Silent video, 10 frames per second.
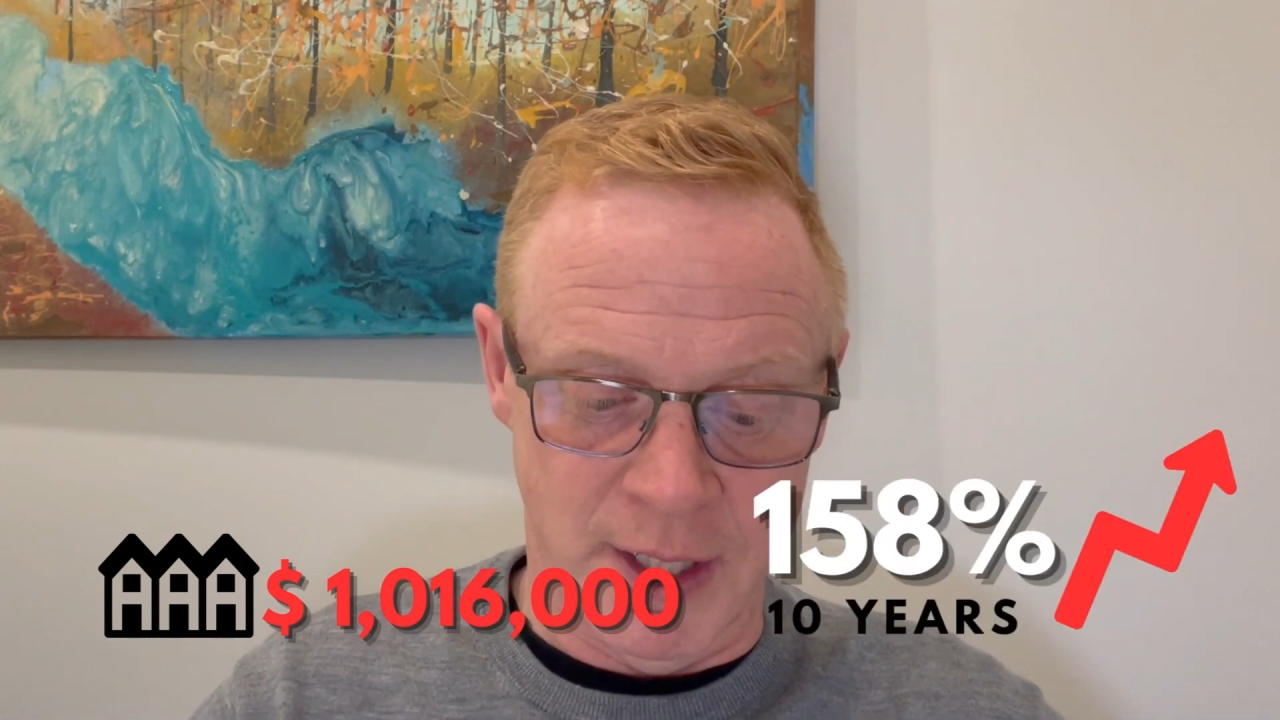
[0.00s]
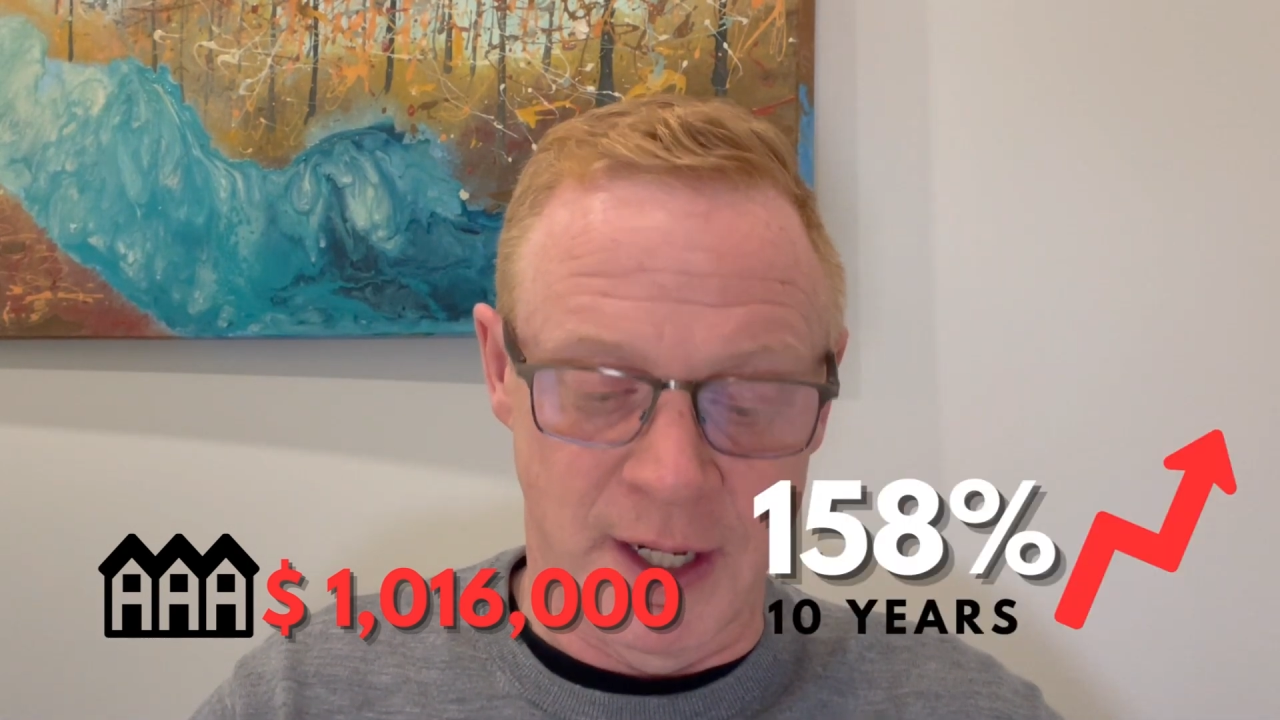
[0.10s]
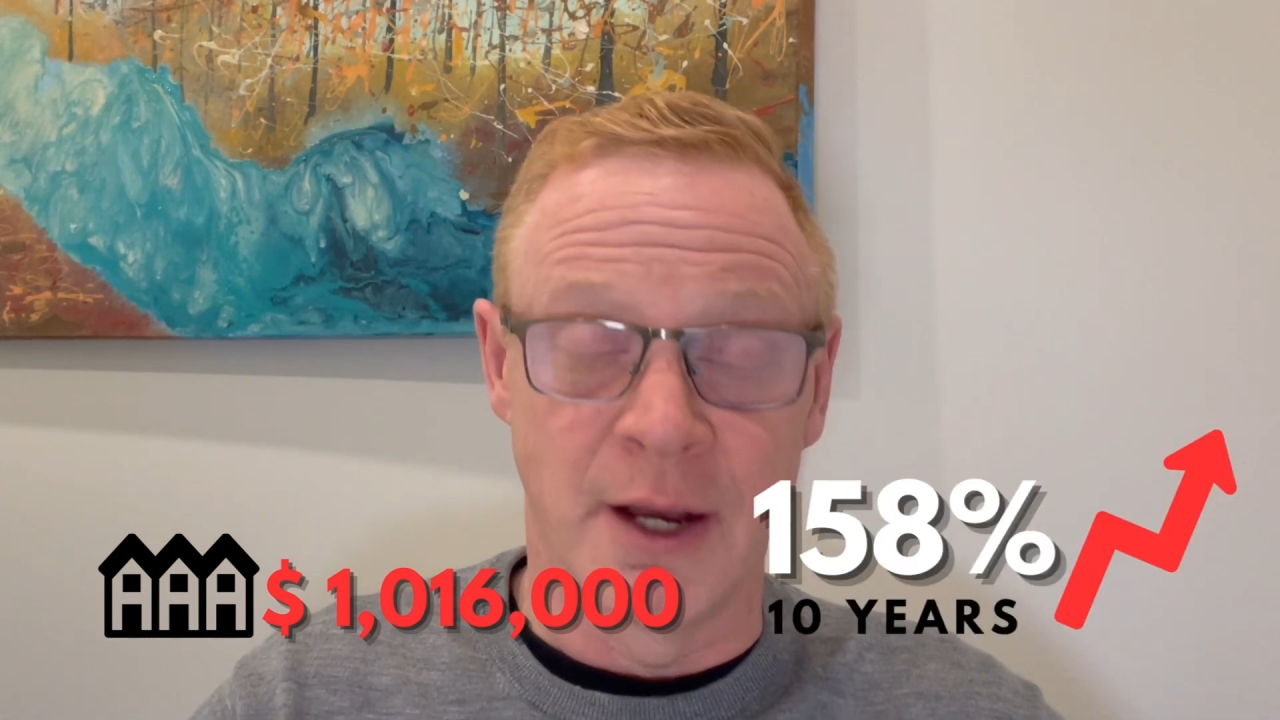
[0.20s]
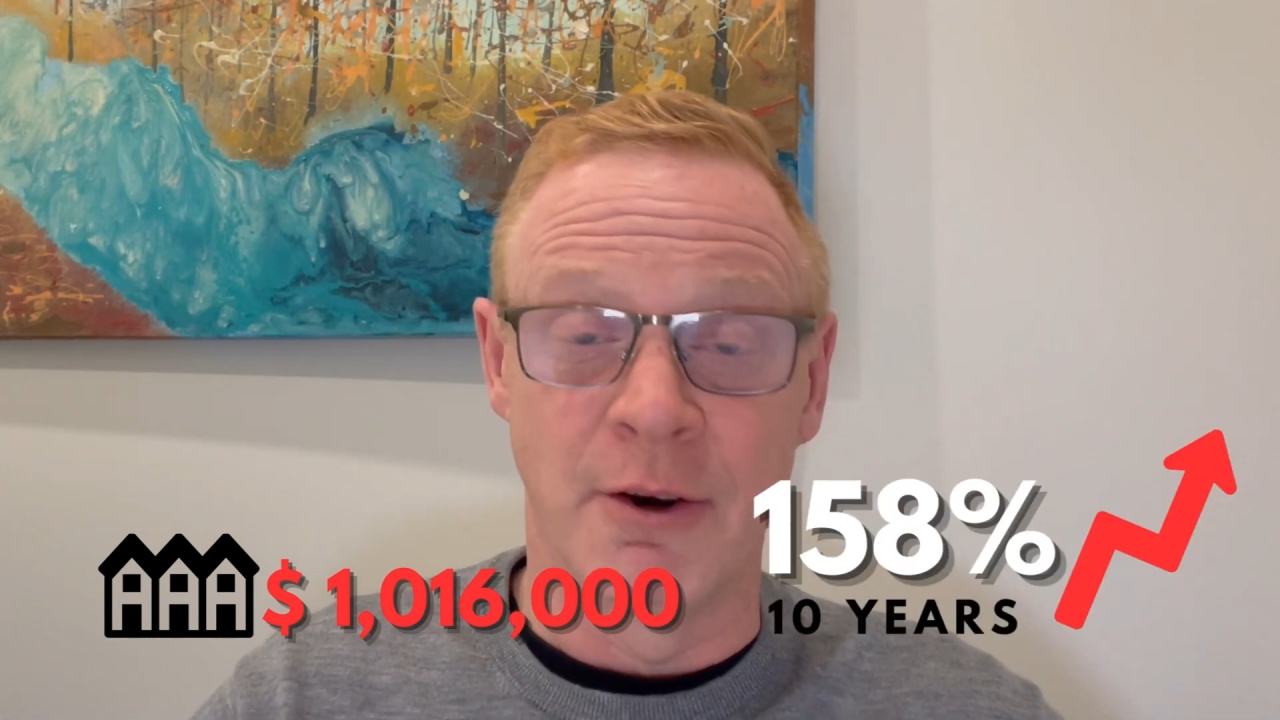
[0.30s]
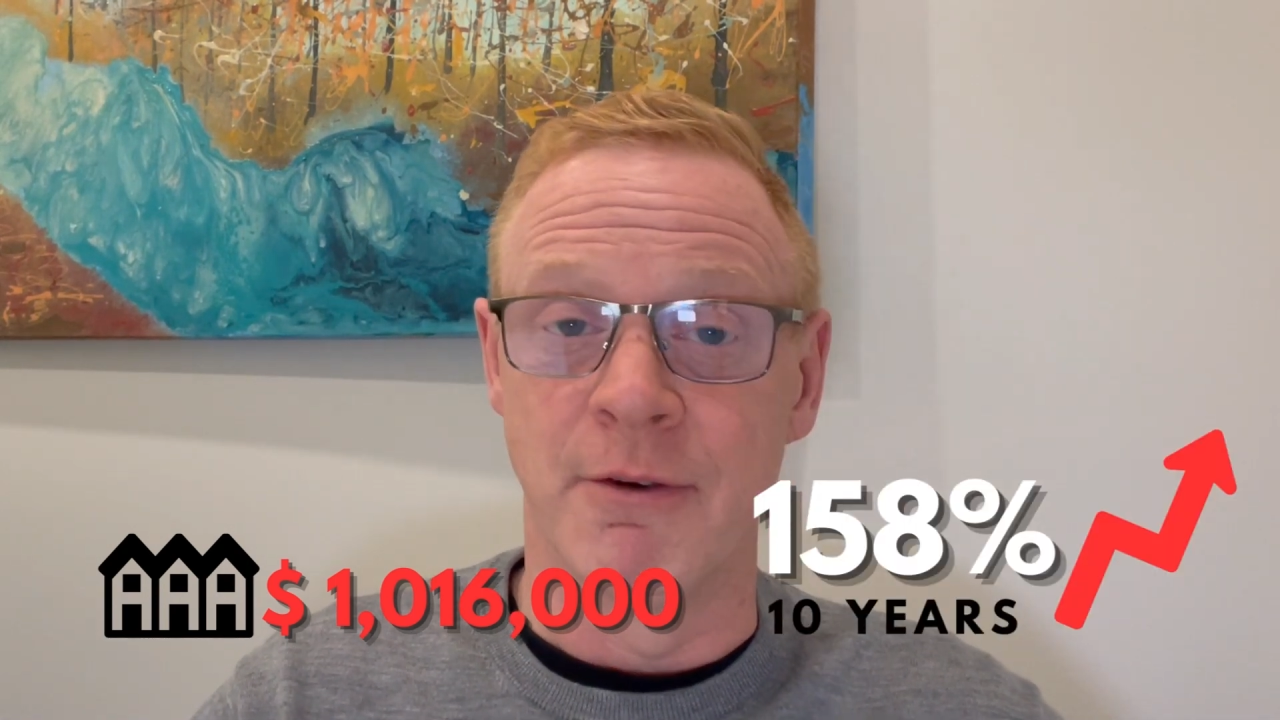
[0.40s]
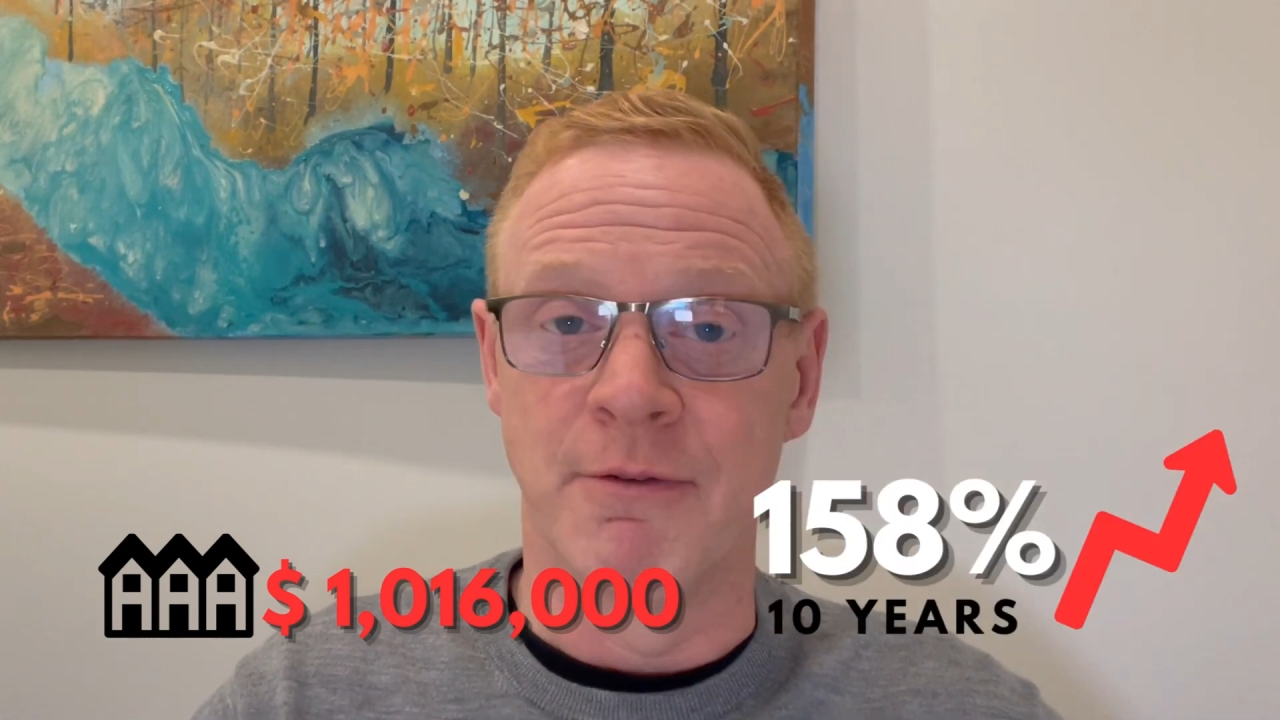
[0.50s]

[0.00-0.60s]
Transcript: at one hundred